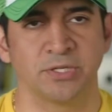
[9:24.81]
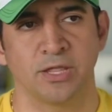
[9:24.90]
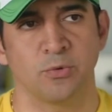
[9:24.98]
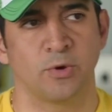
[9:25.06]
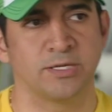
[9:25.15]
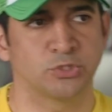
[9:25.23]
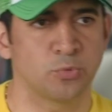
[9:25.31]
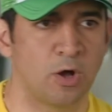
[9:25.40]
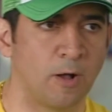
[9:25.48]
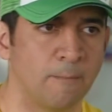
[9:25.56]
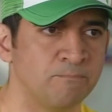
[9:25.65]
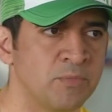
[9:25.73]
another one as
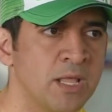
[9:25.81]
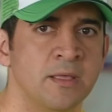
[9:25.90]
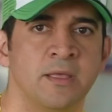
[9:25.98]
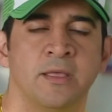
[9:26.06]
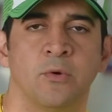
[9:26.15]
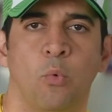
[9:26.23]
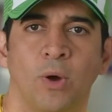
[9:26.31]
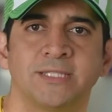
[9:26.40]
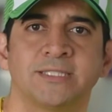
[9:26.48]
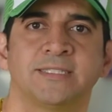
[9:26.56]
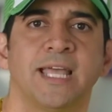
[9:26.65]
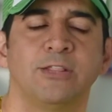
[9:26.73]
well.
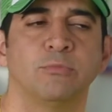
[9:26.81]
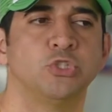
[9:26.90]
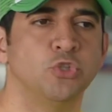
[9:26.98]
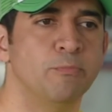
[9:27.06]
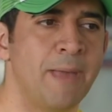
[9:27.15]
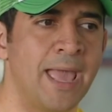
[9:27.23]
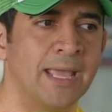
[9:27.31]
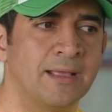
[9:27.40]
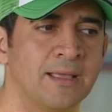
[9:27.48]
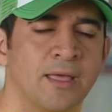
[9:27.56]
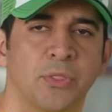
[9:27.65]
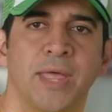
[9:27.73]
What statements you
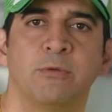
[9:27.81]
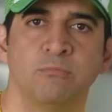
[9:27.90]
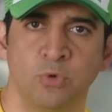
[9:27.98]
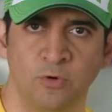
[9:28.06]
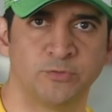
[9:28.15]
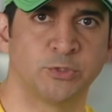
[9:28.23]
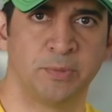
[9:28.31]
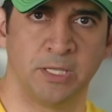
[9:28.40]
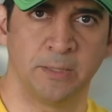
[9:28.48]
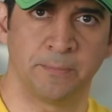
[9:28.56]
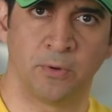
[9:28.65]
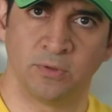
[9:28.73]
make that moves
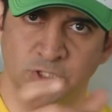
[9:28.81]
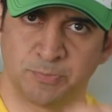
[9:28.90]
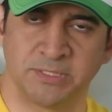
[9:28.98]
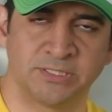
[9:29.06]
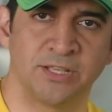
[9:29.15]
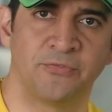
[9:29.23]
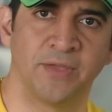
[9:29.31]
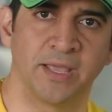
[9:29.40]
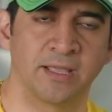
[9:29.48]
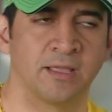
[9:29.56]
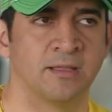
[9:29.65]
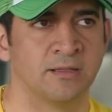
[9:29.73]
people?
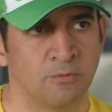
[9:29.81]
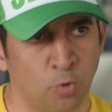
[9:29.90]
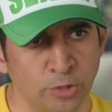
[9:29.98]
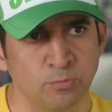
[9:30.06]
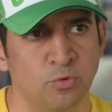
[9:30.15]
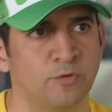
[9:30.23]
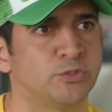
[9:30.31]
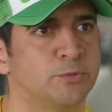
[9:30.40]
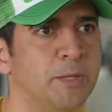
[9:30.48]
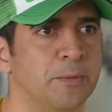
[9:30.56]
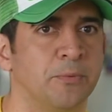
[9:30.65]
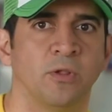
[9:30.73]
Specific. What moves
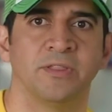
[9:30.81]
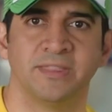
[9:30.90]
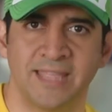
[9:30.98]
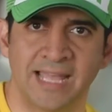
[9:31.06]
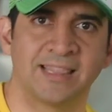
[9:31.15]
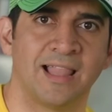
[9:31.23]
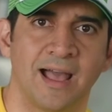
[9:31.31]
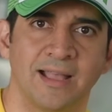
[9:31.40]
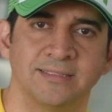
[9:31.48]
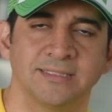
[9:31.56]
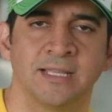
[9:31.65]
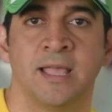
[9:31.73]
people?
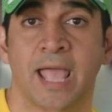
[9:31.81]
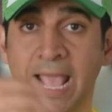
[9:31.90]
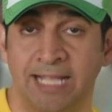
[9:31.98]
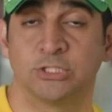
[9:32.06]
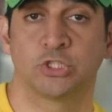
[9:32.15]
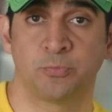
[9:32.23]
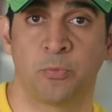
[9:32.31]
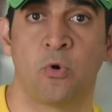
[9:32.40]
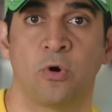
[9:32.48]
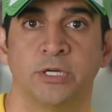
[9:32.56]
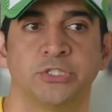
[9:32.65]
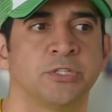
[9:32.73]
Deadlines. In
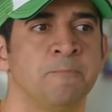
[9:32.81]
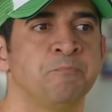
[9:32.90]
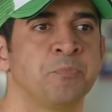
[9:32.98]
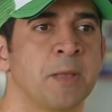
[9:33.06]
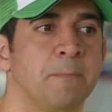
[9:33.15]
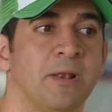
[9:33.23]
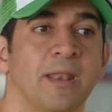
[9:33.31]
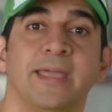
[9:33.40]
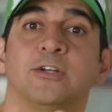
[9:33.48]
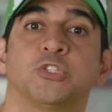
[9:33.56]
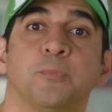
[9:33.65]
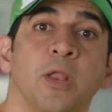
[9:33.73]
sports,
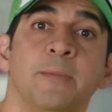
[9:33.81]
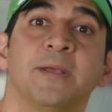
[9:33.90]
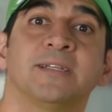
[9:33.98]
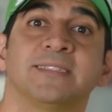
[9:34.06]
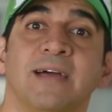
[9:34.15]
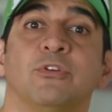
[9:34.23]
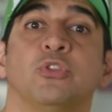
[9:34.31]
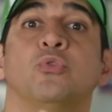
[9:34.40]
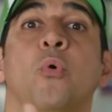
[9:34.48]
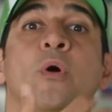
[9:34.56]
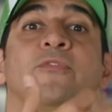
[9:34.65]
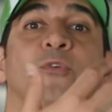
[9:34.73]
players play because they have a
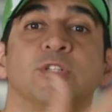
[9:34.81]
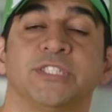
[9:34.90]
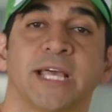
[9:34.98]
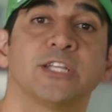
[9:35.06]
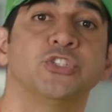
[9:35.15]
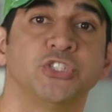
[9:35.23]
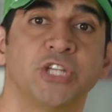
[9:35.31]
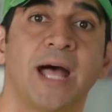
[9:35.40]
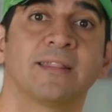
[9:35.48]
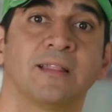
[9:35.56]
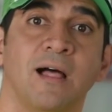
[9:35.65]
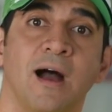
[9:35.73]
24-second
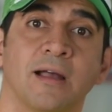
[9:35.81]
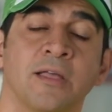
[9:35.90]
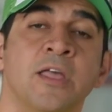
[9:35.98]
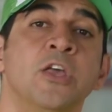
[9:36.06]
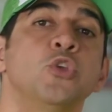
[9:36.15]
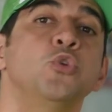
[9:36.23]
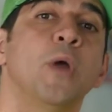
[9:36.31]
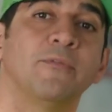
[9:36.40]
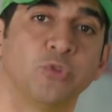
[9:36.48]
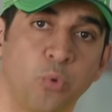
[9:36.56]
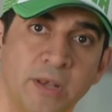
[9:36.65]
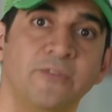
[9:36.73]
shot clock. You
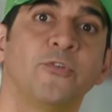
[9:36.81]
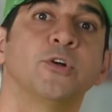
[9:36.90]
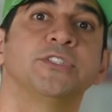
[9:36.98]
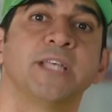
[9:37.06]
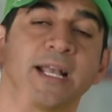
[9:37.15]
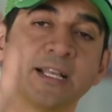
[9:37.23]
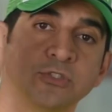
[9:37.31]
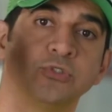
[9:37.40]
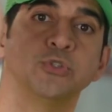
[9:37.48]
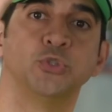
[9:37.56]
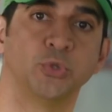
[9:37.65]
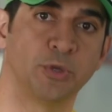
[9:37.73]
have 24 seconds
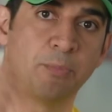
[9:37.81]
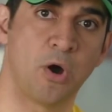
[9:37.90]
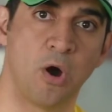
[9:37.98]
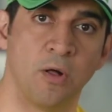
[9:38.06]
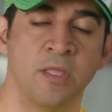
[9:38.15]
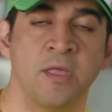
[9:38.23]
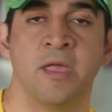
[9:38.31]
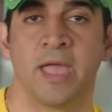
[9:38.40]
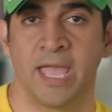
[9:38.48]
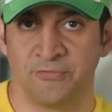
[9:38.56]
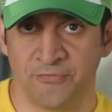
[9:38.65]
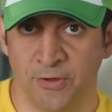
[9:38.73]
to shoot the ball.
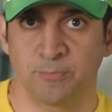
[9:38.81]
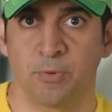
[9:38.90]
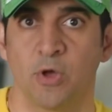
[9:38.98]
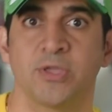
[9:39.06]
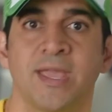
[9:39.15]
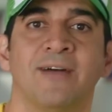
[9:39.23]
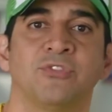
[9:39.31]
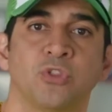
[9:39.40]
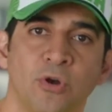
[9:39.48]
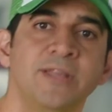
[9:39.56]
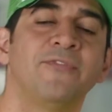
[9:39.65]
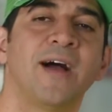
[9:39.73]
In football, you have
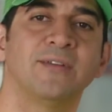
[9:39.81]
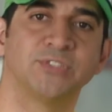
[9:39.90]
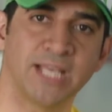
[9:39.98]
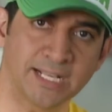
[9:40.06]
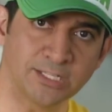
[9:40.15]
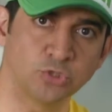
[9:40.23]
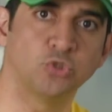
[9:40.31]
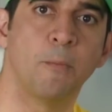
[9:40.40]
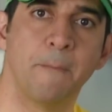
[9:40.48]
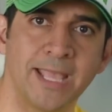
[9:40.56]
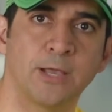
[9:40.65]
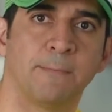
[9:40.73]
35 seconds to
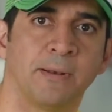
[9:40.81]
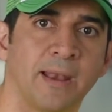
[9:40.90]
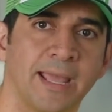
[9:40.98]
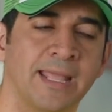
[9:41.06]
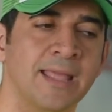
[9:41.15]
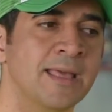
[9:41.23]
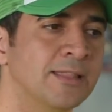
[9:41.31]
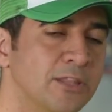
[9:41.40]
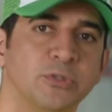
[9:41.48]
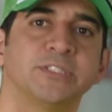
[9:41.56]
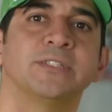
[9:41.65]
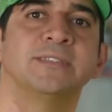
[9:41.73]
make a play.
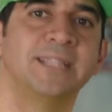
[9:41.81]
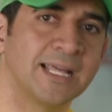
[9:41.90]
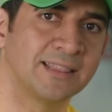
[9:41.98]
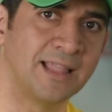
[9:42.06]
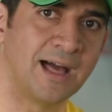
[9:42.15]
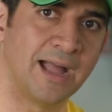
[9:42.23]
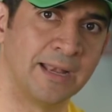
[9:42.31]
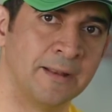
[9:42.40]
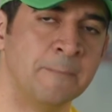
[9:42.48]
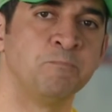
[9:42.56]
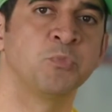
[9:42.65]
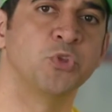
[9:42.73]
There is a deadline.
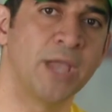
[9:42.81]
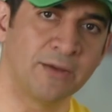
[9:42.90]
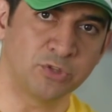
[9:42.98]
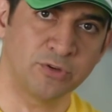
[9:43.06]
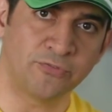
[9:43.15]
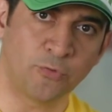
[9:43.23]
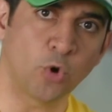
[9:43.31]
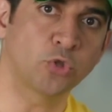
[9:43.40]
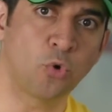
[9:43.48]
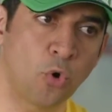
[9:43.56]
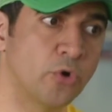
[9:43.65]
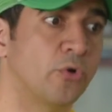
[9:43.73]
You have the
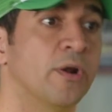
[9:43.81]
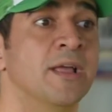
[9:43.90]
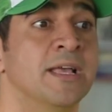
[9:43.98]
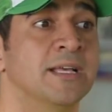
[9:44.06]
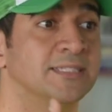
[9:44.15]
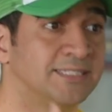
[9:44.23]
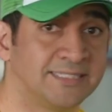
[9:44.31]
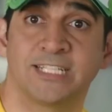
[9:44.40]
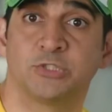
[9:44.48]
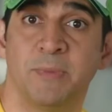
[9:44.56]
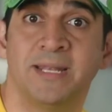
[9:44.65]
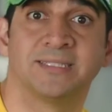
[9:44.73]
4th quarter,
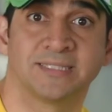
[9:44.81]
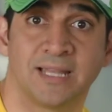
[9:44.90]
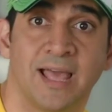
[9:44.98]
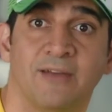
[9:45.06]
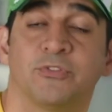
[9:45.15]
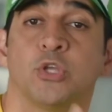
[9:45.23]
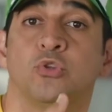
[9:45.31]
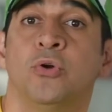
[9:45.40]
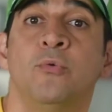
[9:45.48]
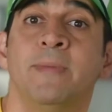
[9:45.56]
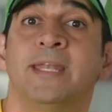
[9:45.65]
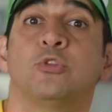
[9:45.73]
6 minutes left,
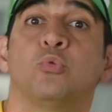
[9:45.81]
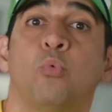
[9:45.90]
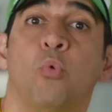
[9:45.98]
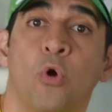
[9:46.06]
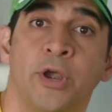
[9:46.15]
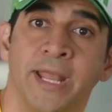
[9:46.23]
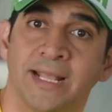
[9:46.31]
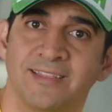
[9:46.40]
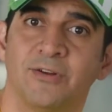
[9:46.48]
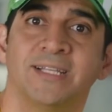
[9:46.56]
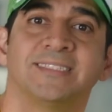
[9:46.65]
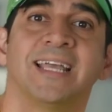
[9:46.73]
2-minute warning.
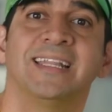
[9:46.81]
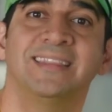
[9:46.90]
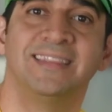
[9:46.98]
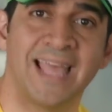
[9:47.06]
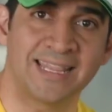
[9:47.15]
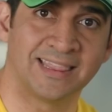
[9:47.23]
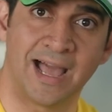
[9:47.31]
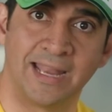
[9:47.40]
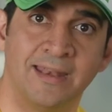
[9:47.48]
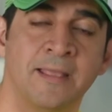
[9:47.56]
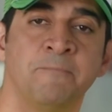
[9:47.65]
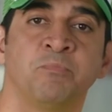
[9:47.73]
There is a
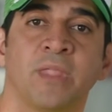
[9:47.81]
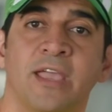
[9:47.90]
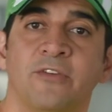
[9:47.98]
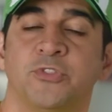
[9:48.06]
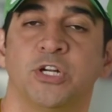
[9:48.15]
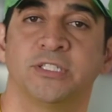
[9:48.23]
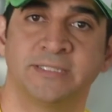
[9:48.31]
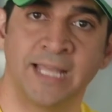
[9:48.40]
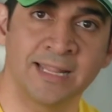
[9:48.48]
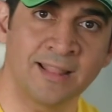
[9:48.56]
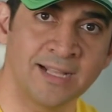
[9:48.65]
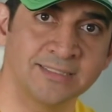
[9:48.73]
deadline. If there's
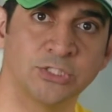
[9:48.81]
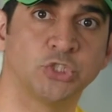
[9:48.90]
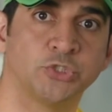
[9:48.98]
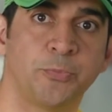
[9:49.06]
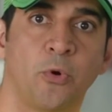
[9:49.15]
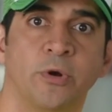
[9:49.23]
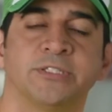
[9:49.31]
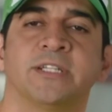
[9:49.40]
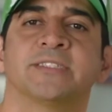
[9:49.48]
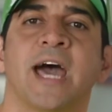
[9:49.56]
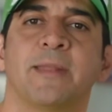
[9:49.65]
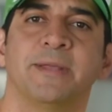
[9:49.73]
deadlines in sports,
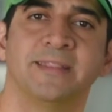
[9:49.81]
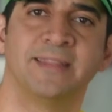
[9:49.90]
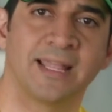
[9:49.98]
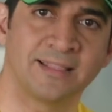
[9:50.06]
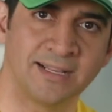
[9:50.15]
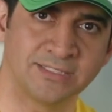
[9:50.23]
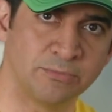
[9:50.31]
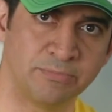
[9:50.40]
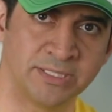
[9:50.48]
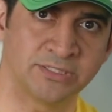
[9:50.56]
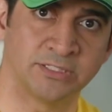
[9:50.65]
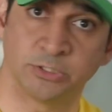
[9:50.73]
there's got to be deadlines in
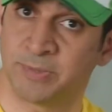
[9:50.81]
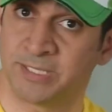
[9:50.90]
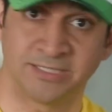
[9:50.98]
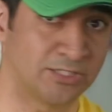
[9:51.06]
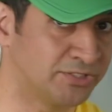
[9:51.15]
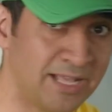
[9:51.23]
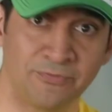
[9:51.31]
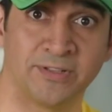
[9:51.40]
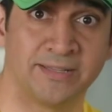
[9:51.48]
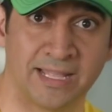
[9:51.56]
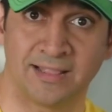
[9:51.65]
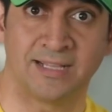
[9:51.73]
business because there's
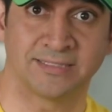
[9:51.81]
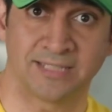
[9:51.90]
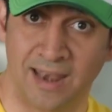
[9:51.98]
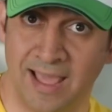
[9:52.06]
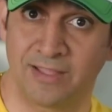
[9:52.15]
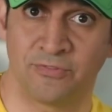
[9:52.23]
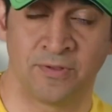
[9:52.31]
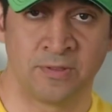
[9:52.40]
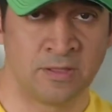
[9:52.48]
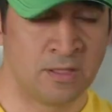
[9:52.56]
definitely deadlines in life.